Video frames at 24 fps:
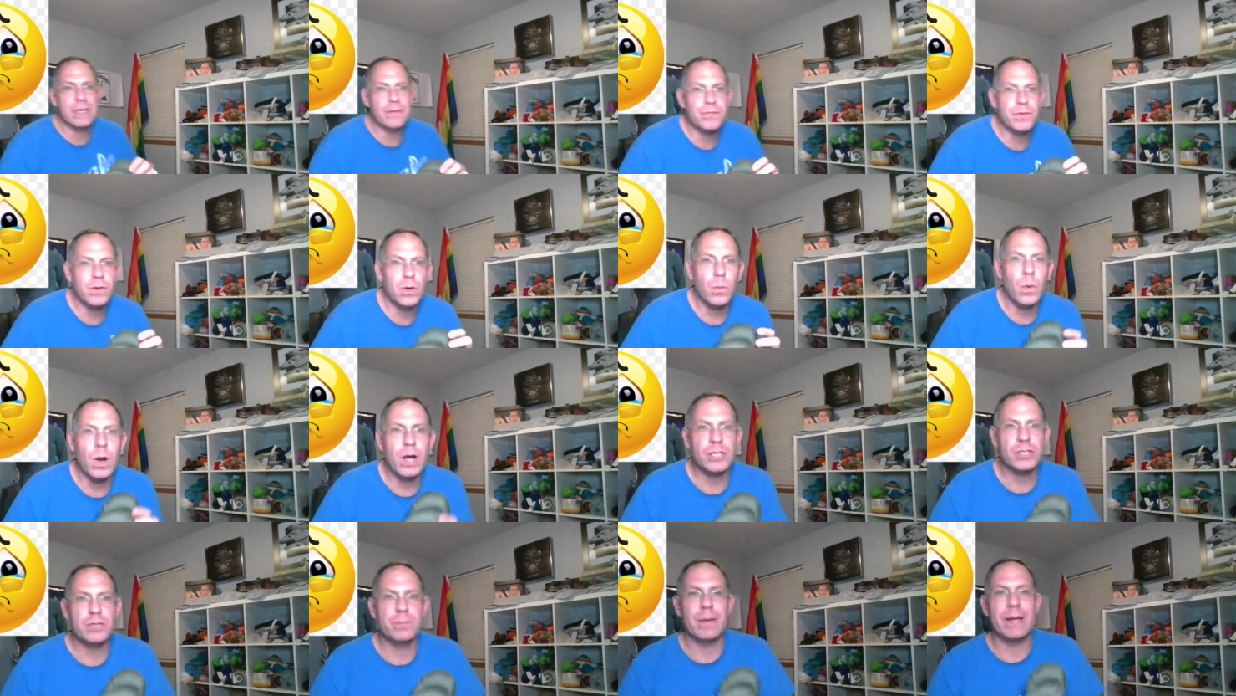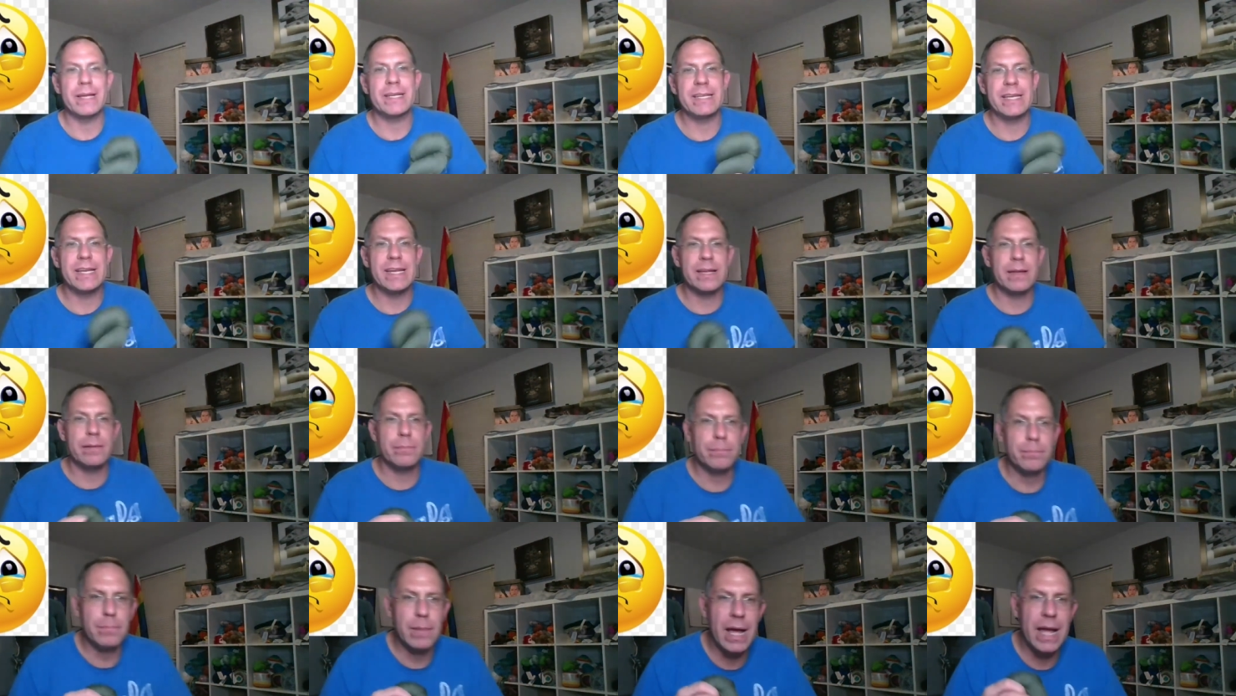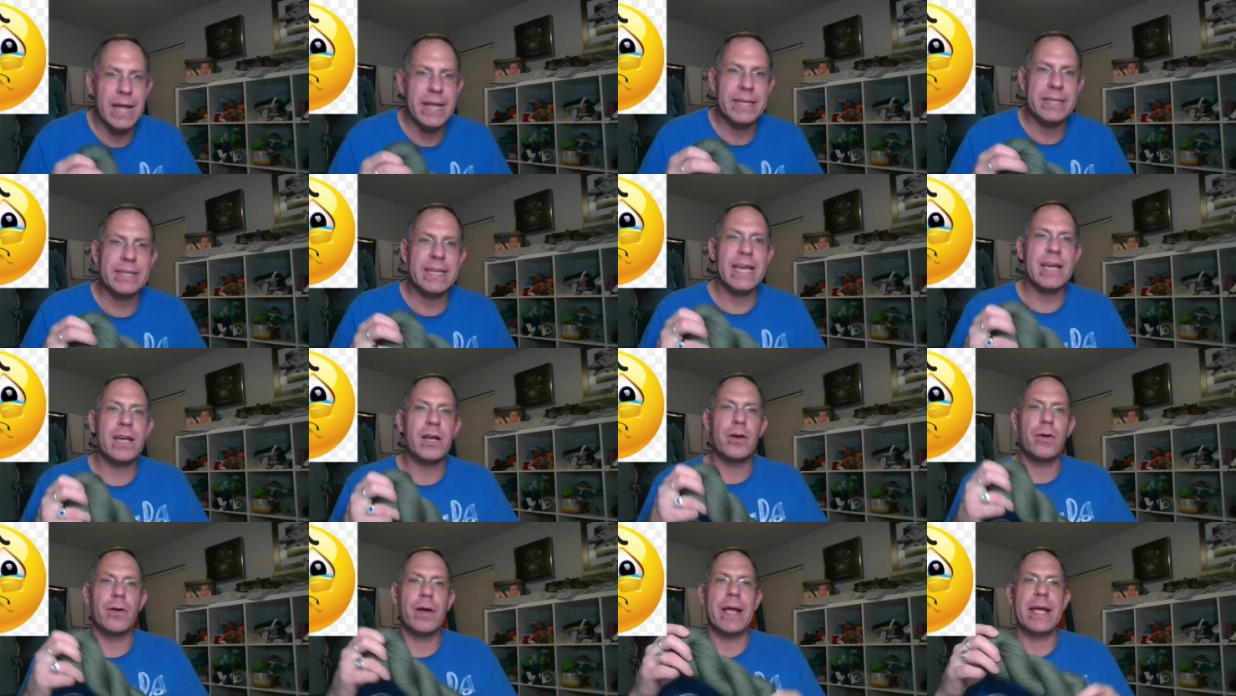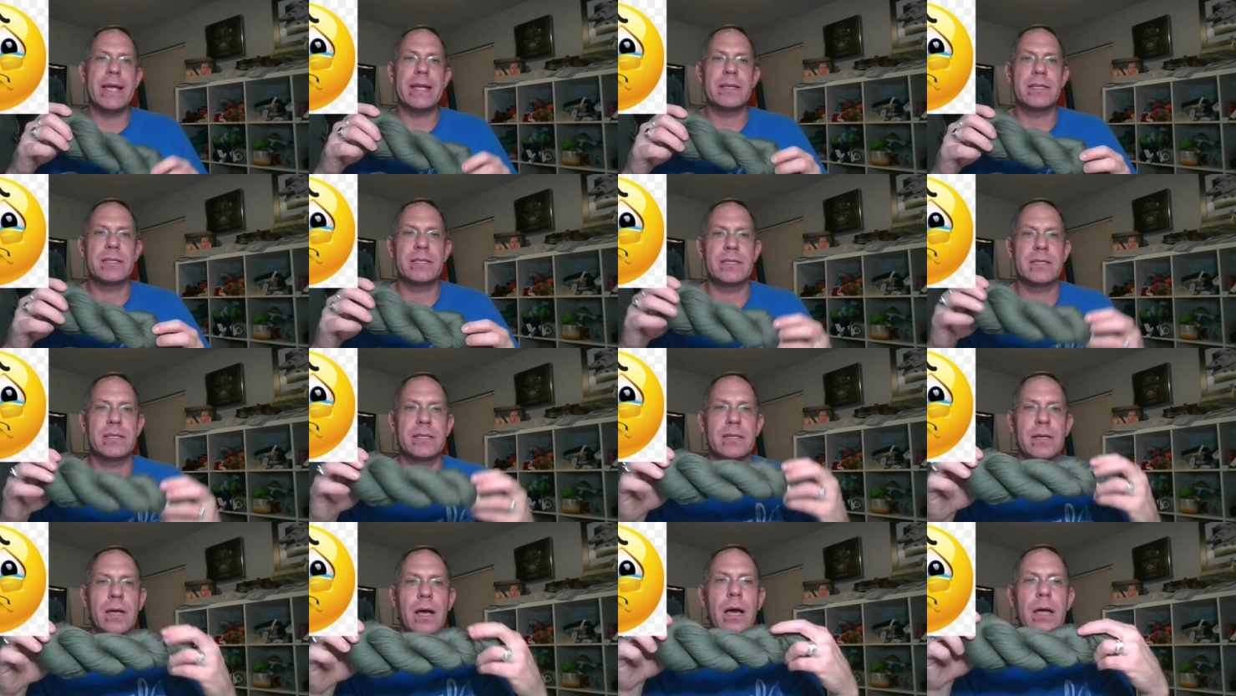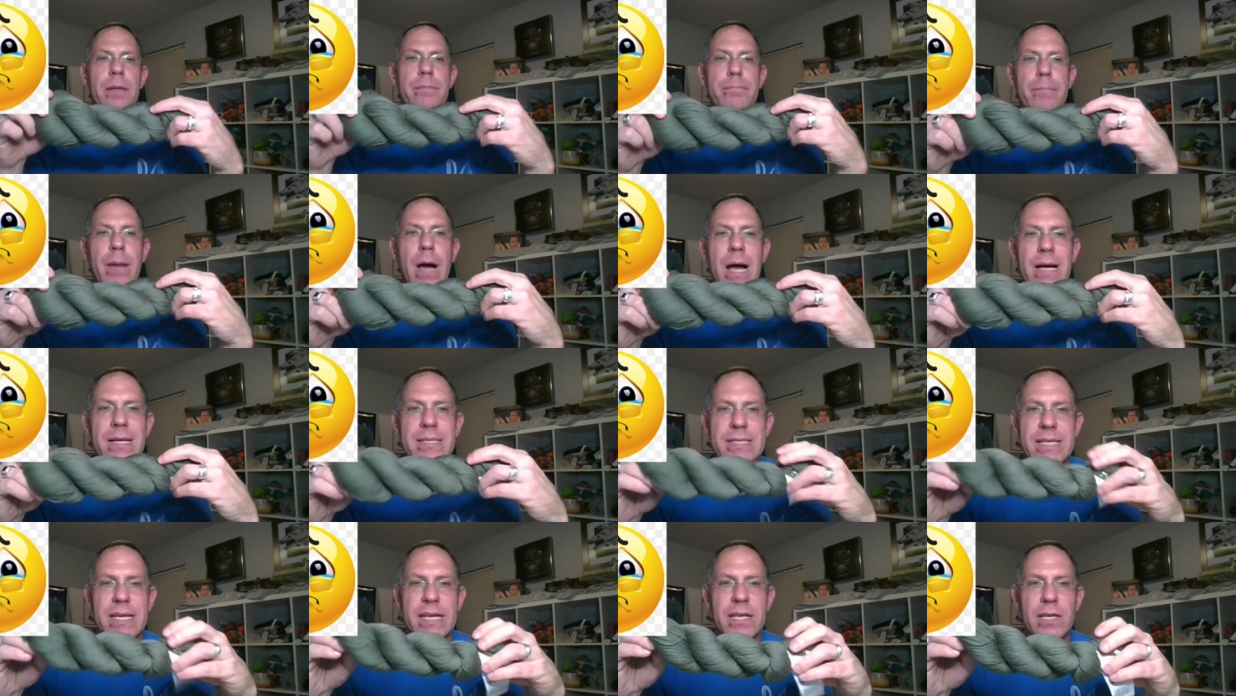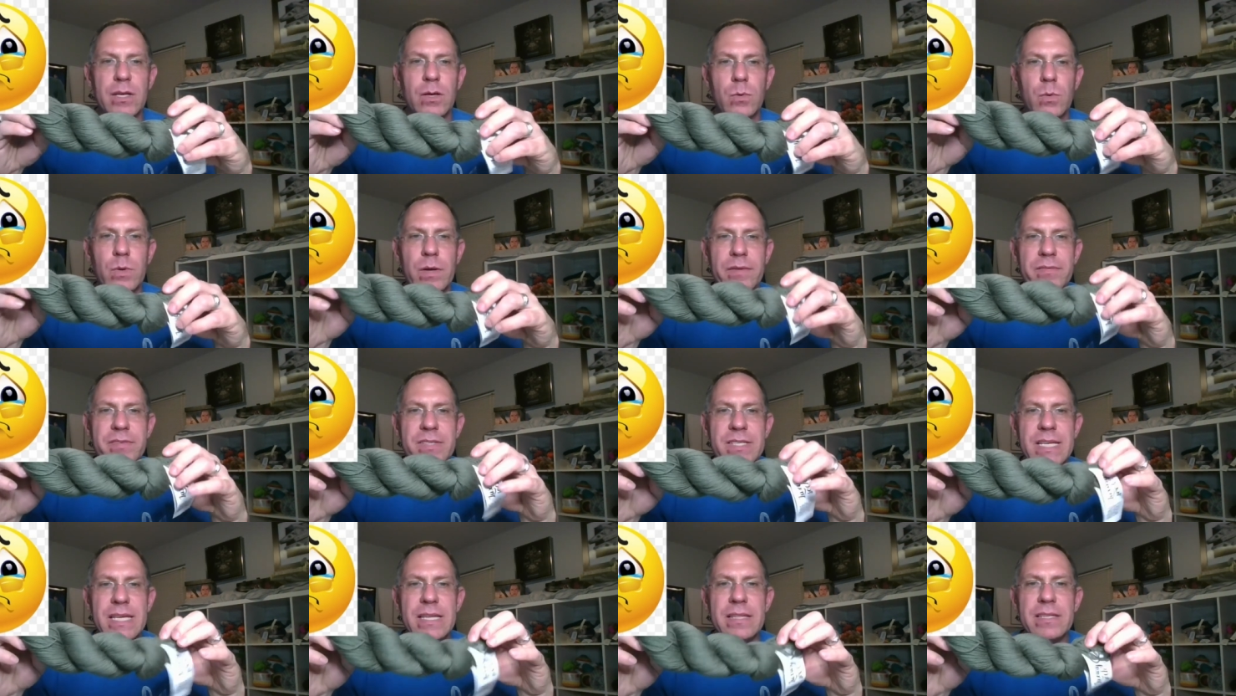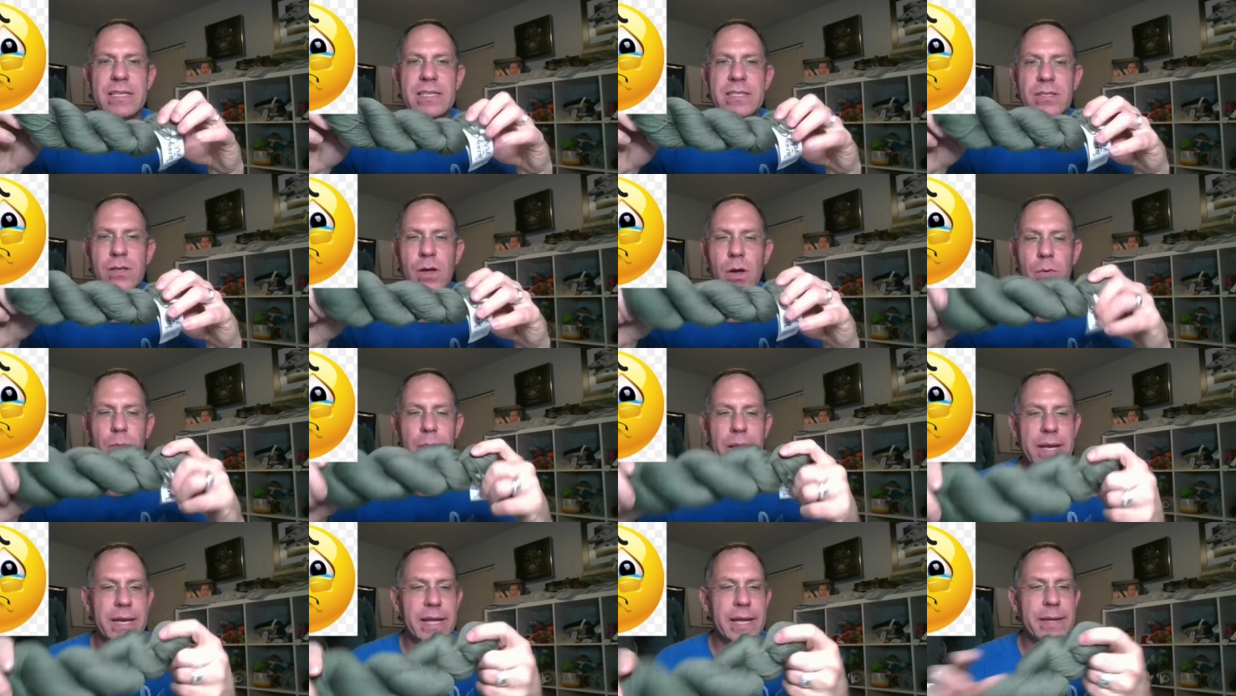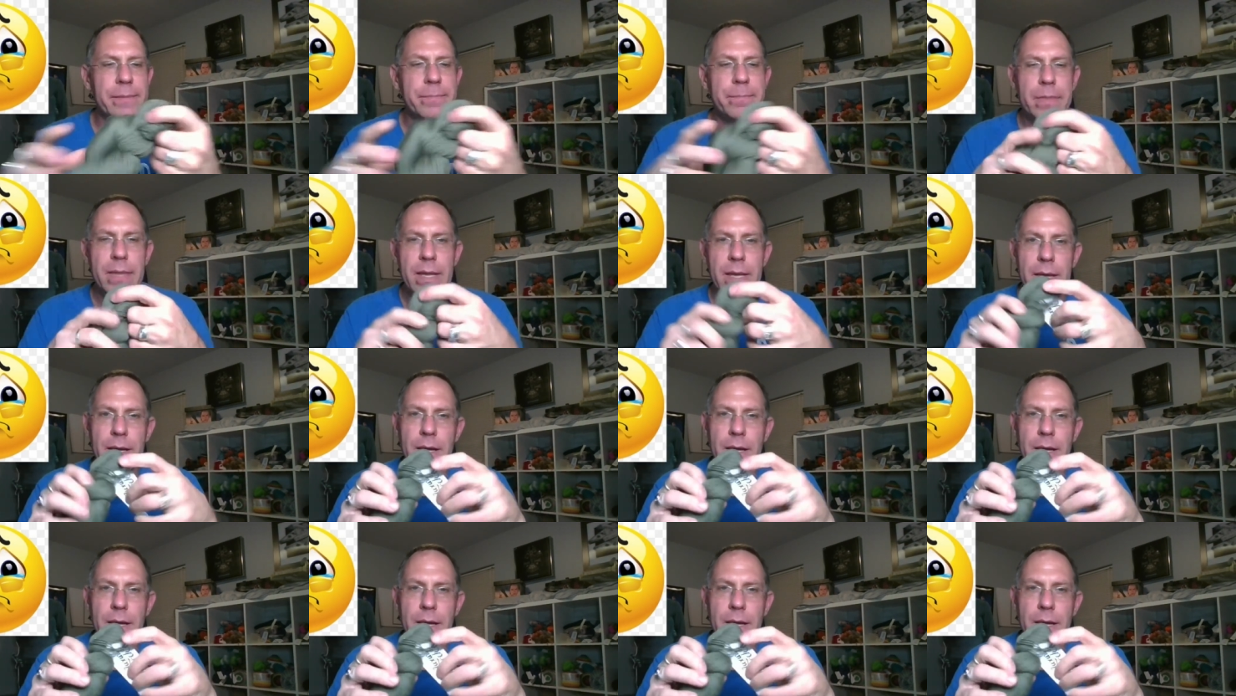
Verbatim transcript: you watch my Knit Crate unboxing, you would have seen this already.